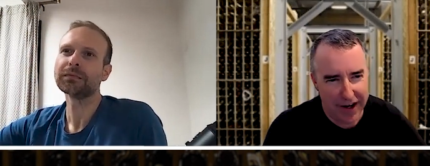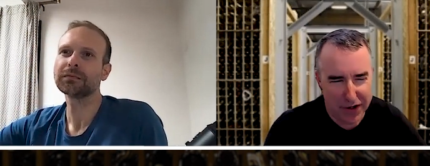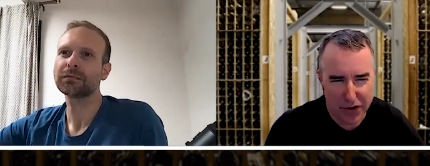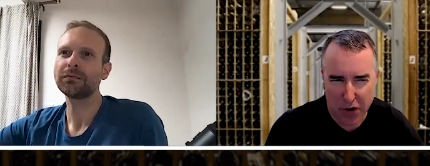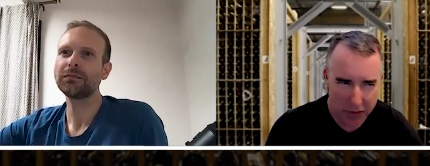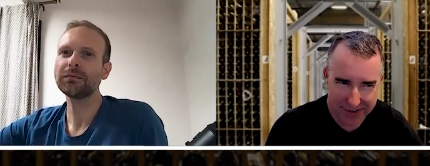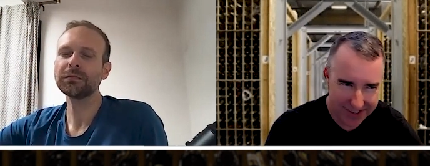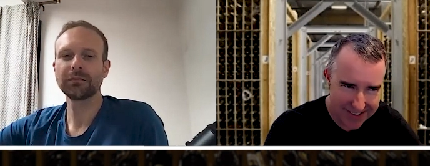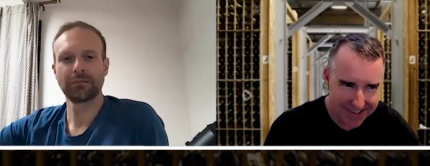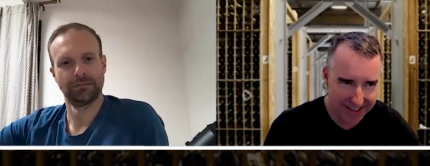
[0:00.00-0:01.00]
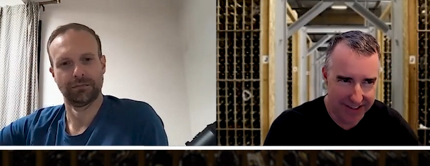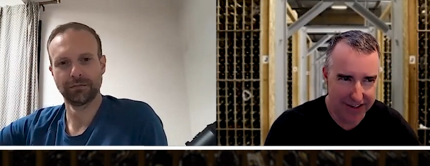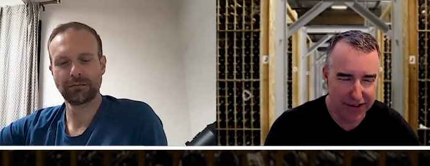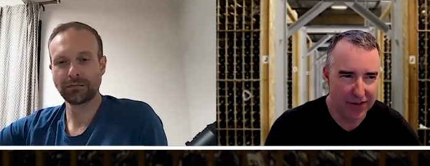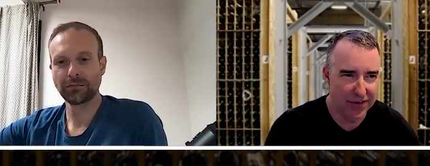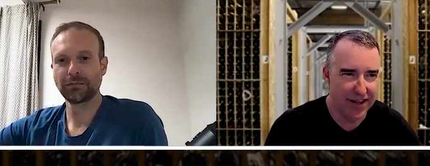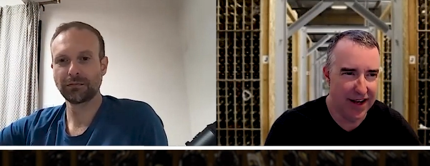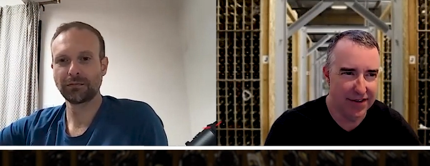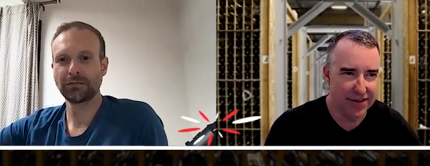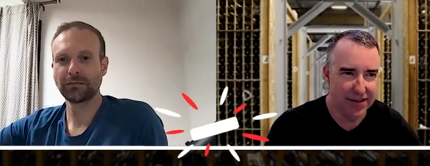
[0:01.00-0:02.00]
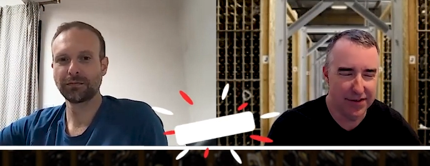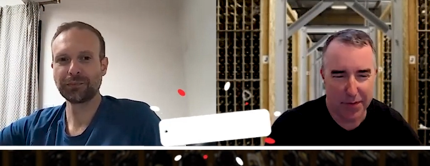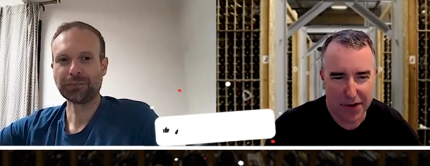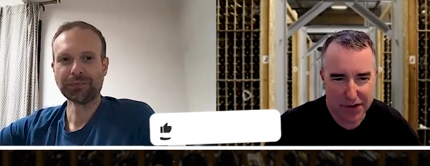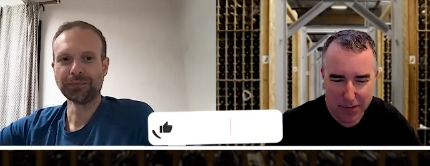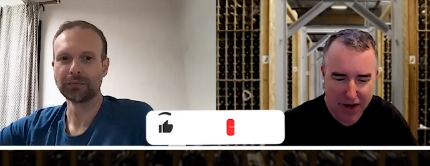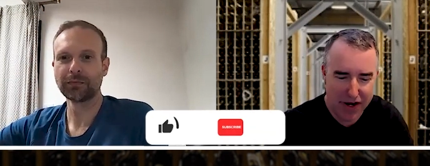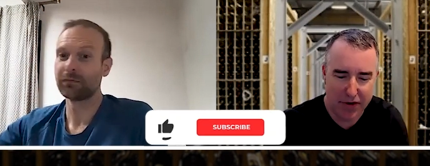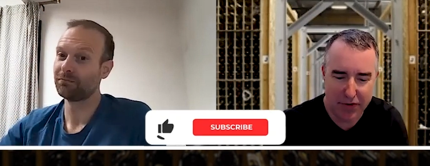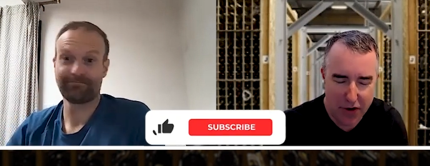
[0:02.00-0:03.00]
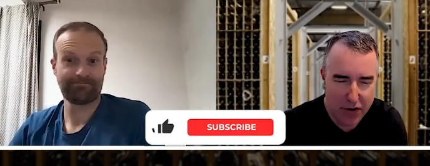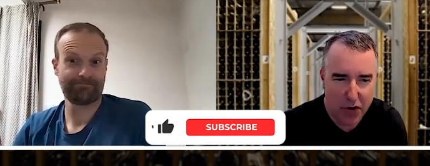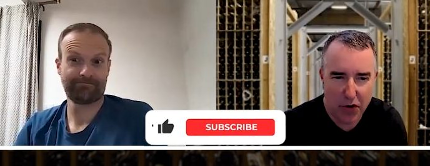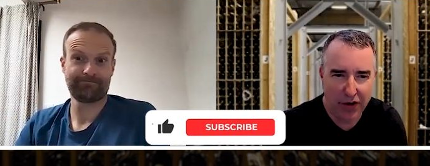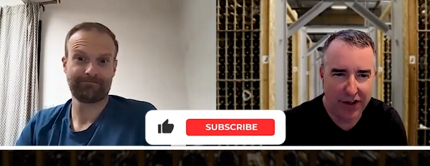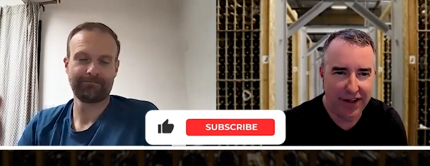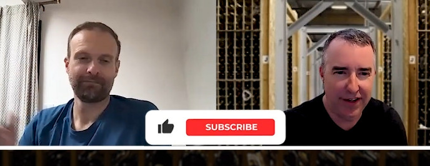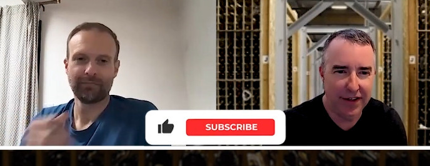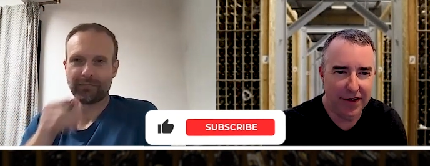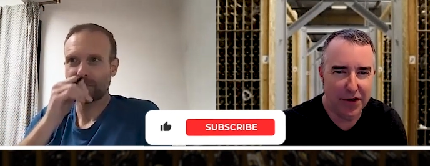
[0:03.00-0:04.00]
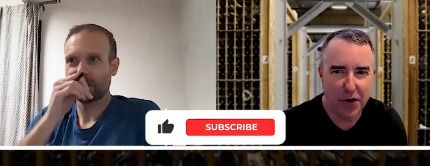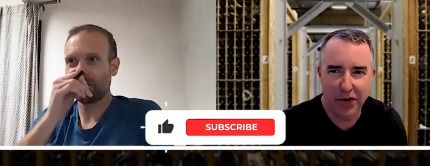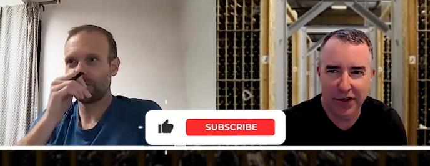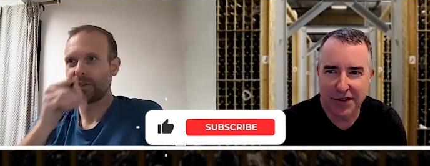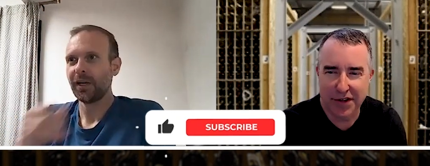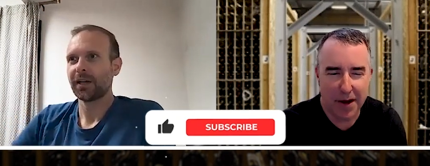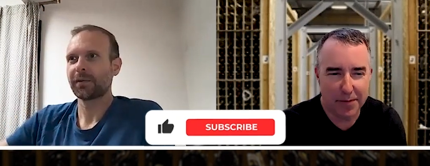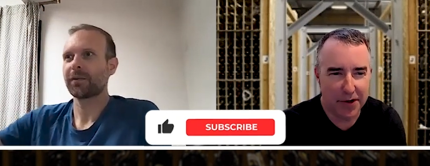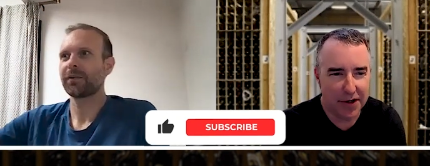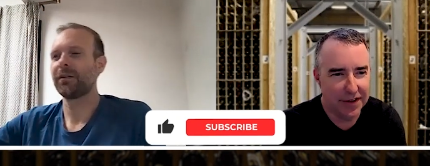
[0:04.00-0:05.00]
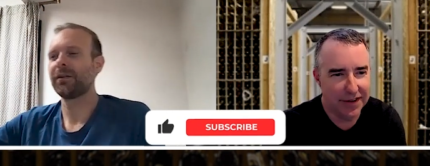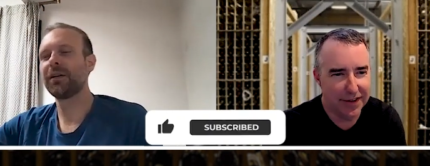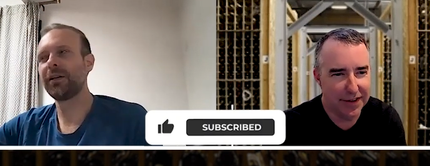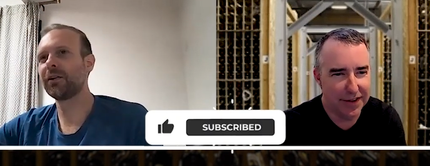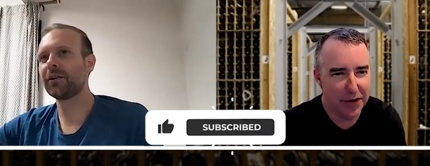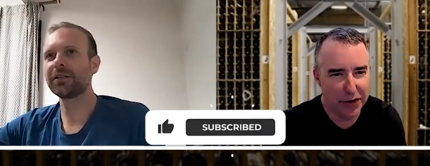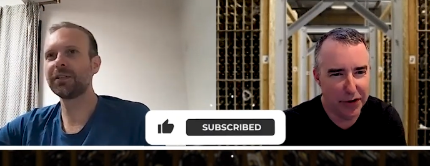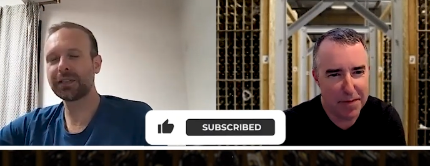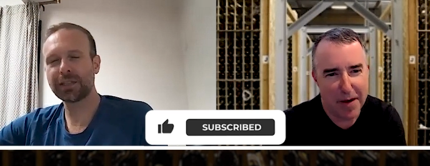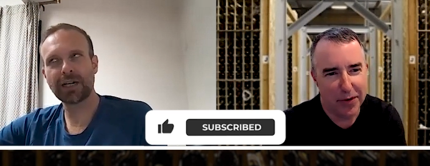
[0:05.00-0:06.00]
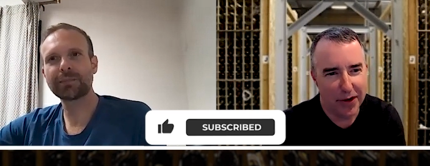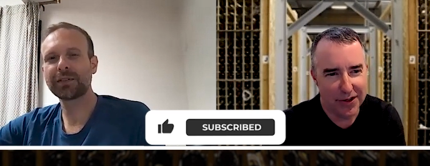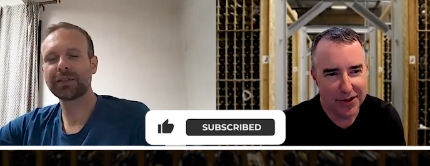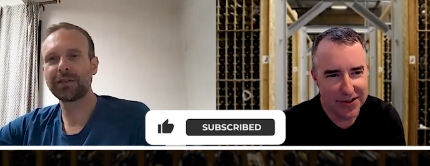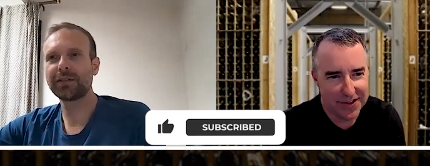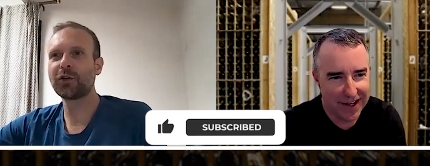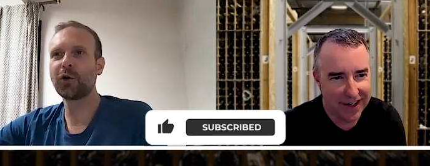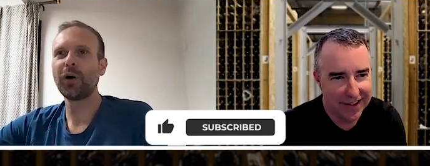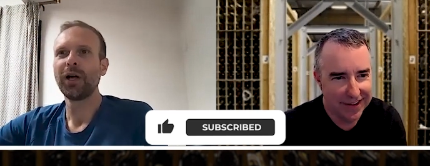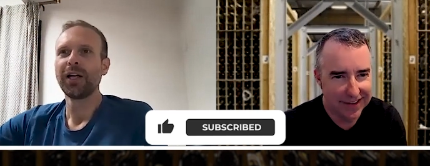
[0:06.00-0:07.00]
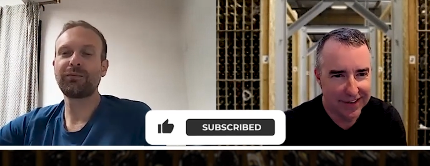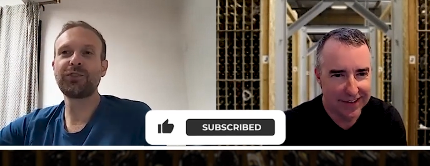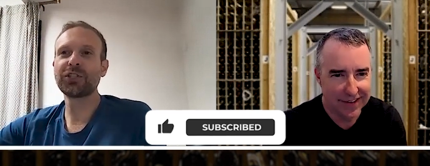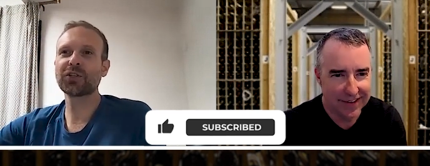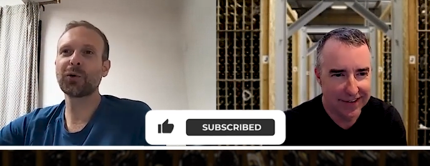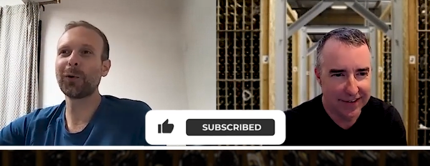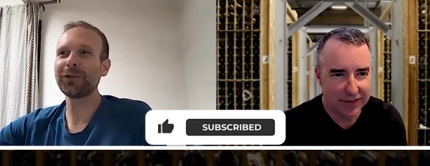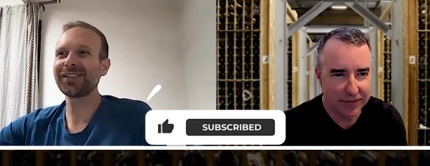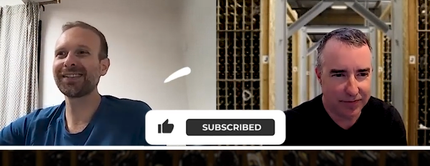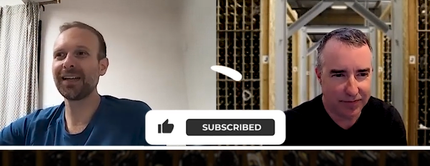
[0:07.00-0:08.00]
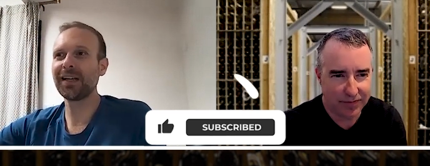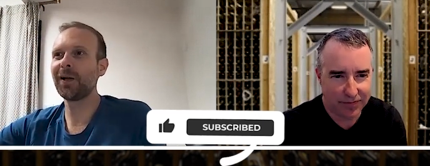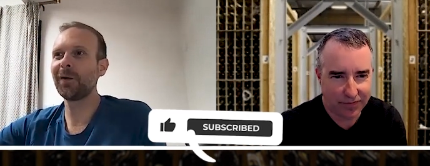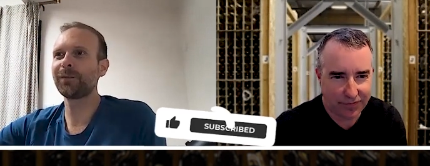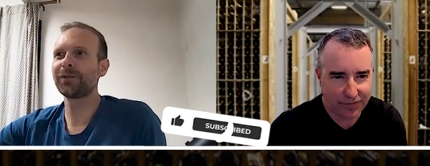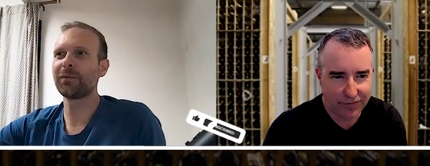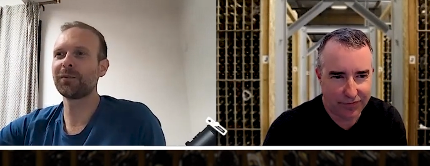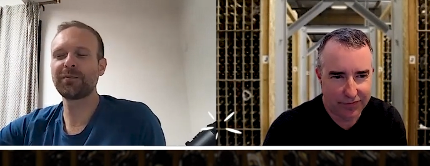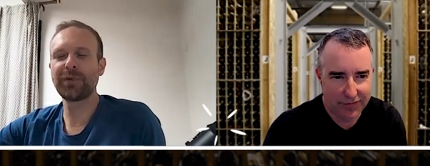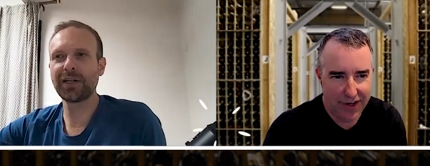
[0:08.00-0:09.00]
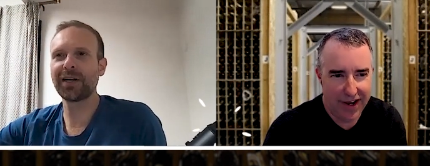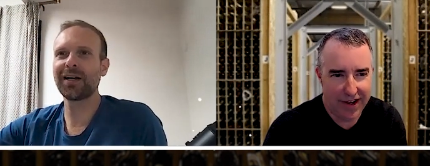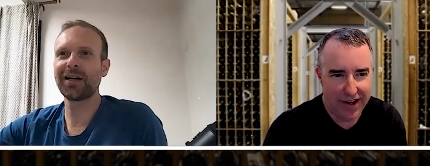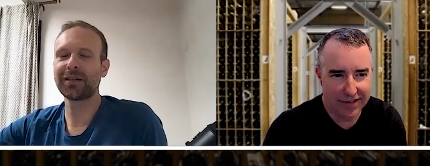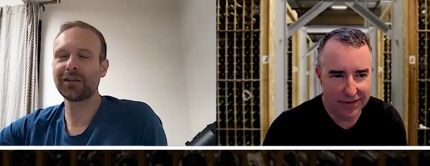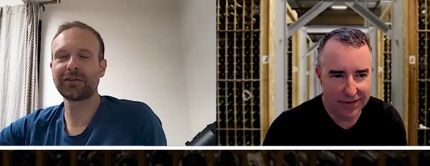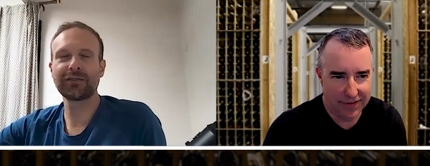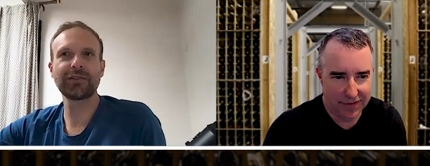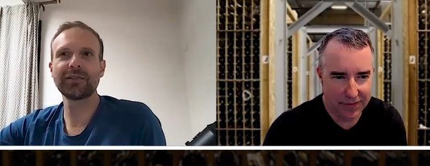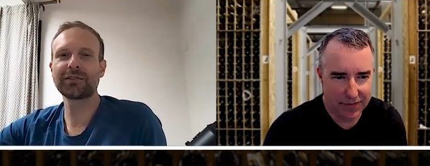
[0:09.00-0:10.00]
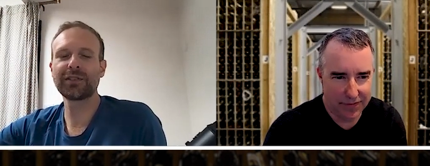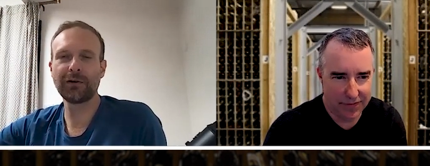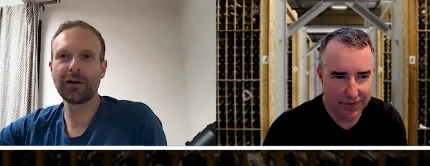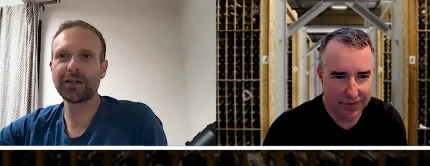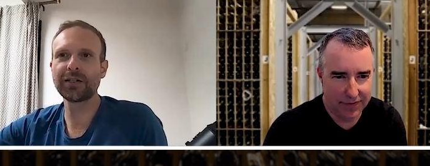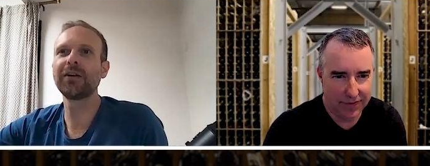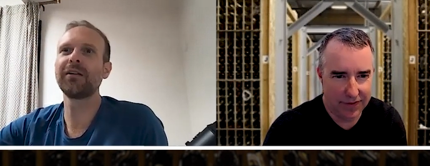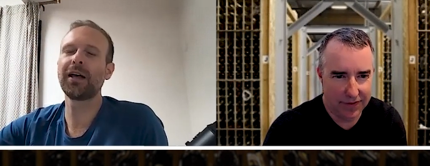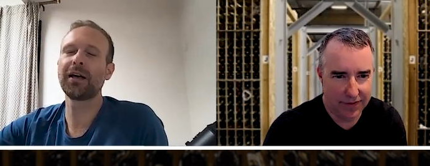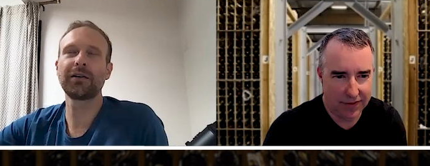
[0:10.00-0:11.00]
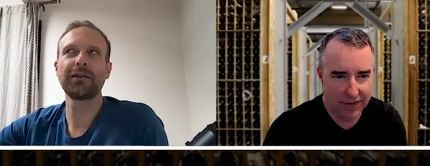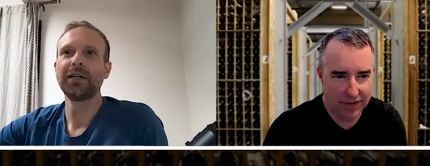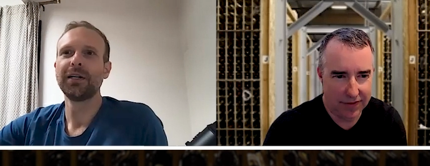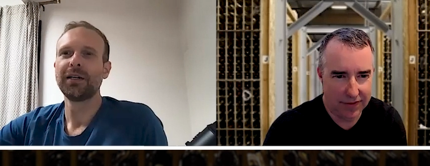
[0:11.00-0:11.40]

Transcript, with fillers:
Speaker 1: didn't know it existed in 2000. So it must have been a, an early an early adopter an early, early
Speaker 2: adopter. Cool. Just cool to see it. Someone's big, yeah. like going for two hundo now.